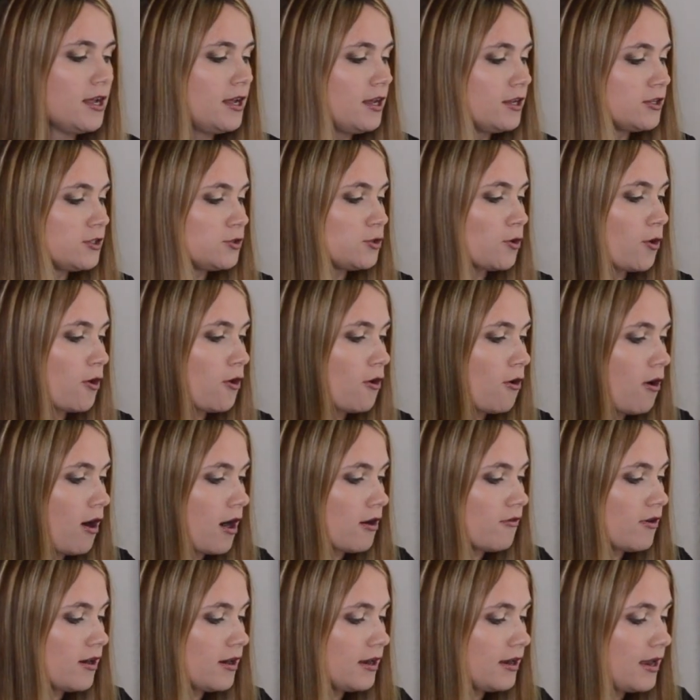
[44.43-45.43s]
So I
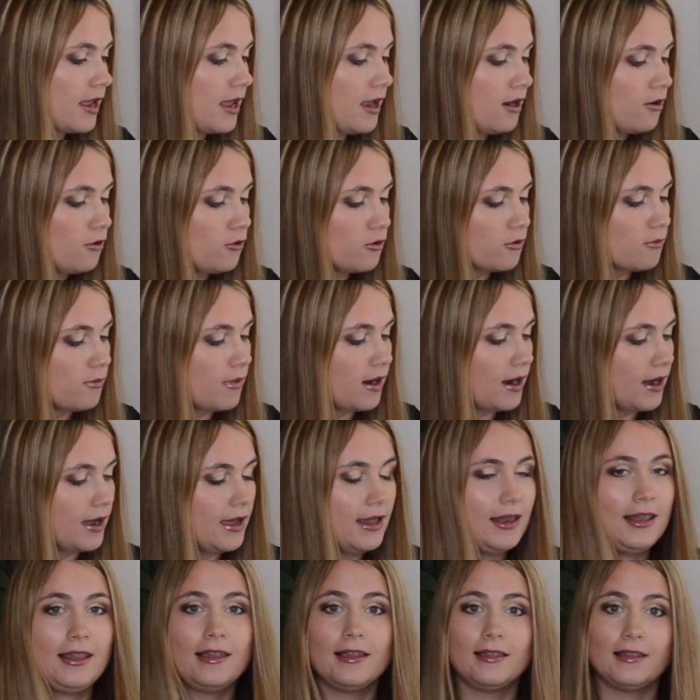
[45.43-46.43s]
read it here on my
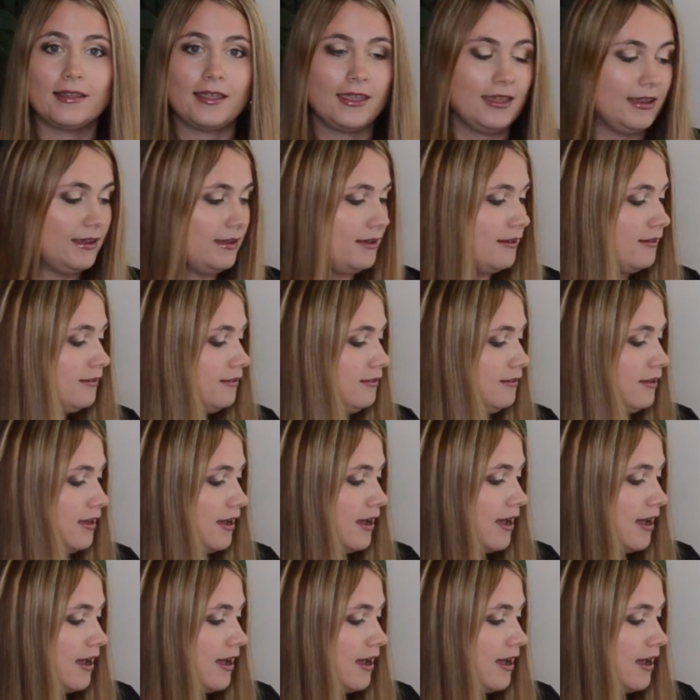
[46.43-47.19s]
little Kindle,